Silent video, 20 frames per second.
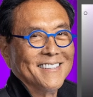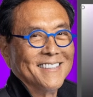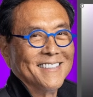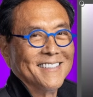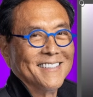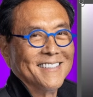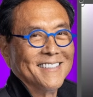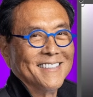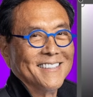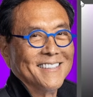
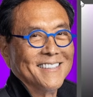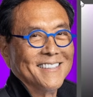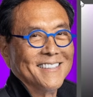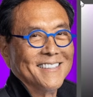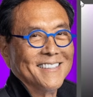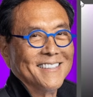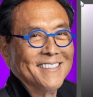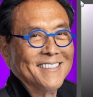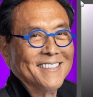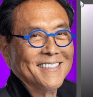
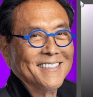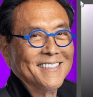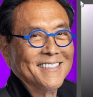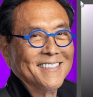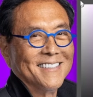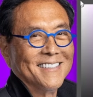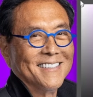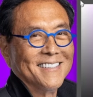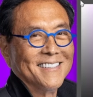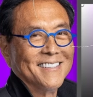
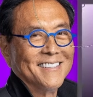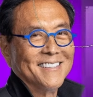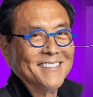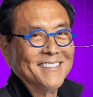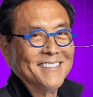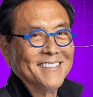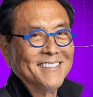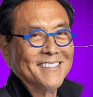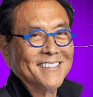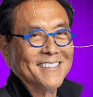
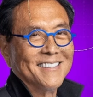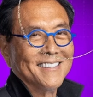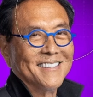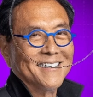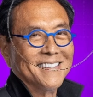(no one is talking)